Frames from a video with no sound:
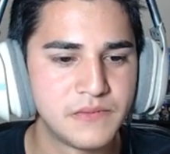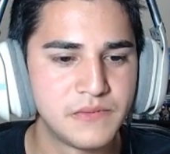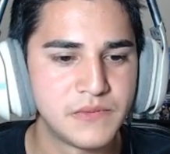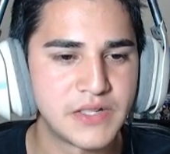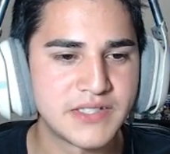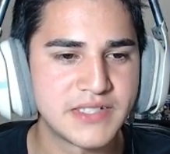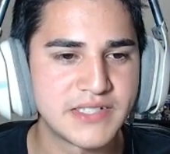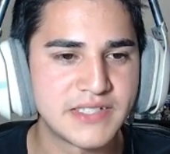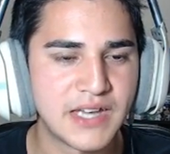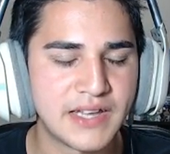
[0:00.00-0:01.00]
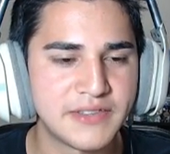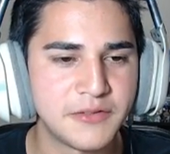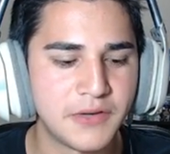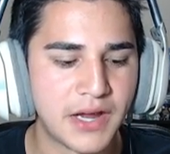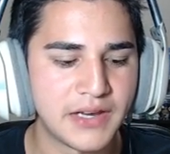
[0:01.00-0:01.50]
Does this not
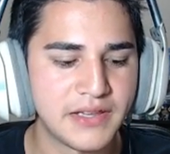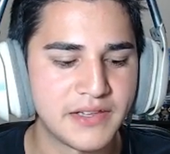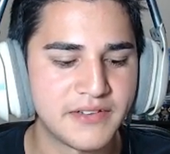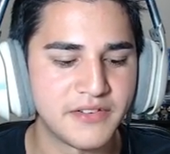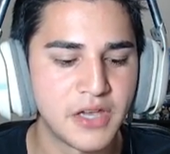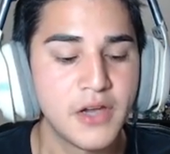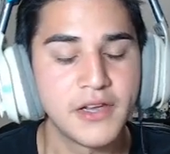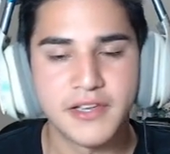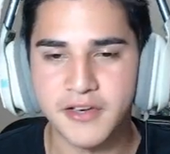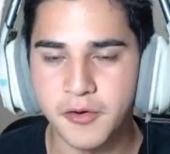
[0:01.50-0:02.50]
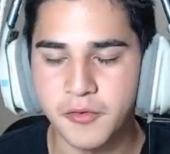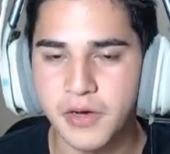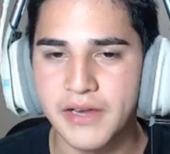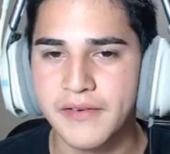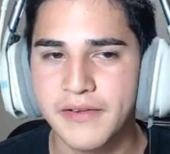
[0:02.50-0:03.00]
do any? This is, you know
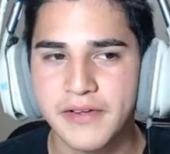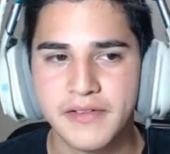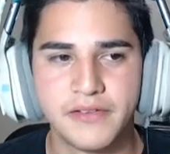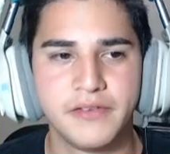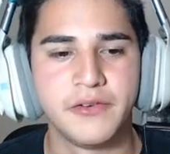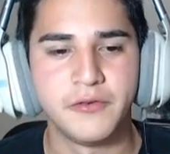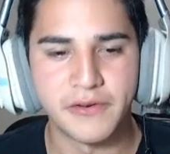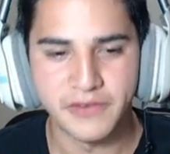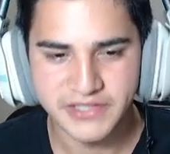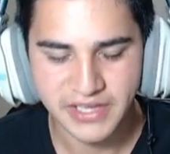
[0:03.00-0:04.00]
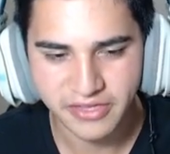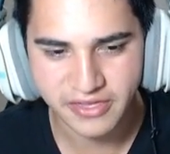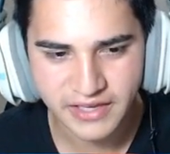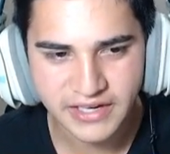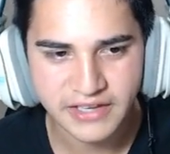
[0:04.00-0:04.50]
what? Whoever said
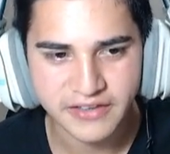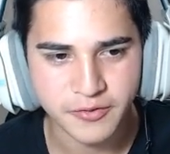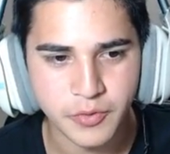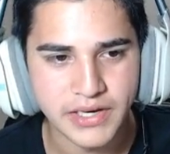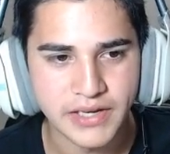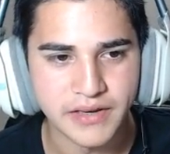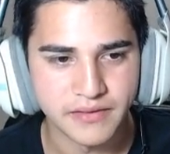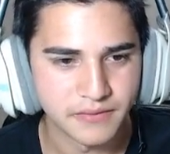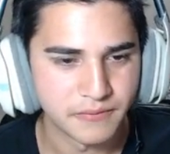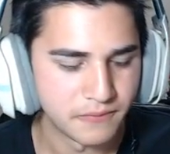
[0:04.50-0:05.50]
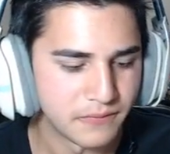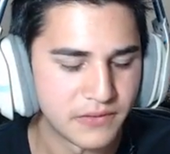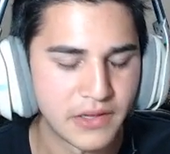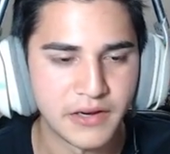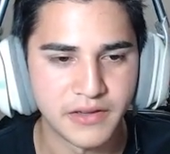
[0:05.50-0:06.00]
thinning is winning,
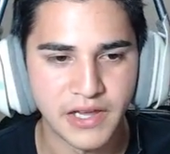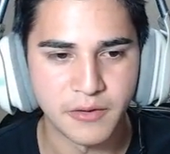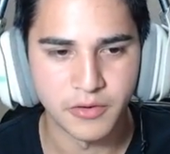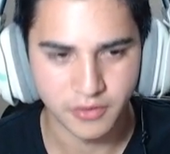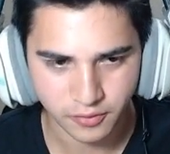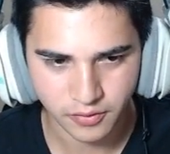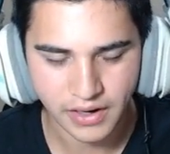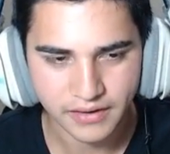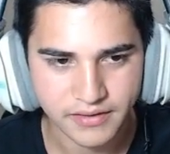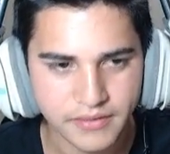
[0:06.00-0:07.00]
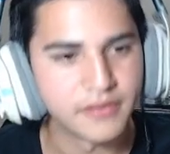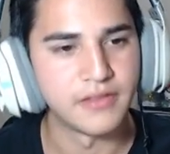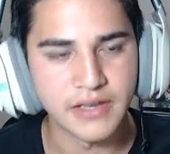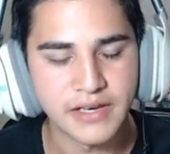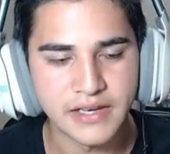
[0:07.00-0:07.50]
they they were correct
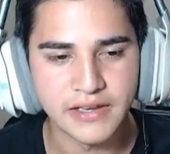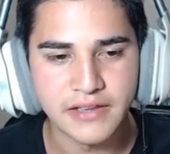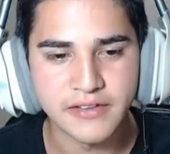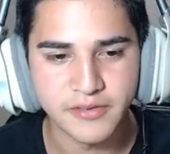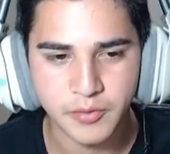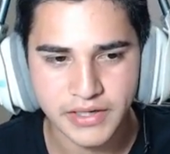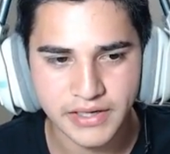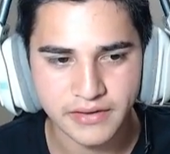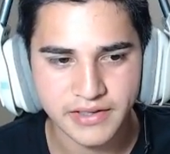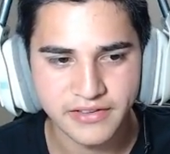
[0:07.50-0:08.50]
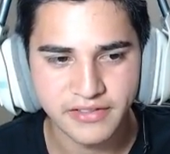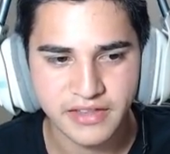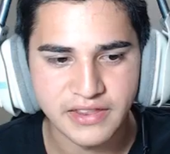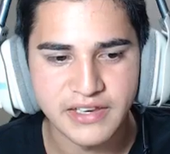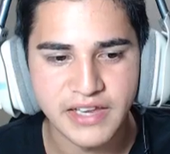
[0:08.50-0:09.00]
thinning is winning. Let's thin
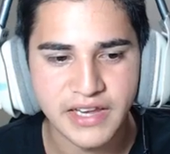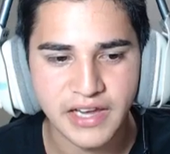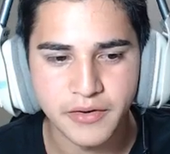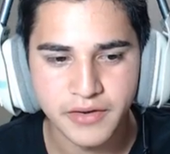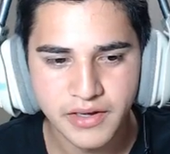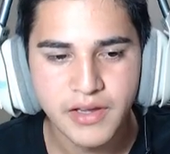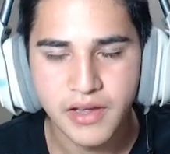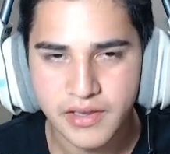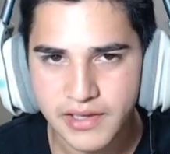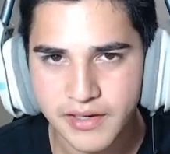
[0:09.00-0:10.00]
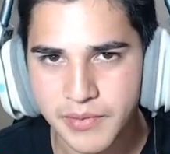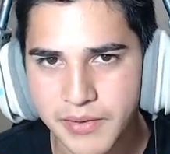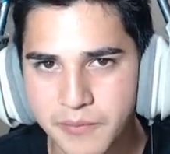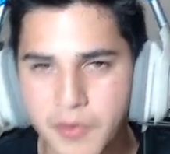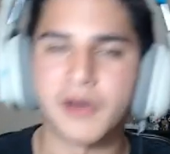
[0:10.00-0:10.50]
the deck out a little bit
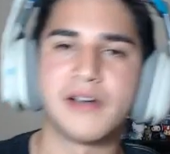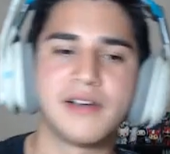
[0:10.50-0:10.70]
more.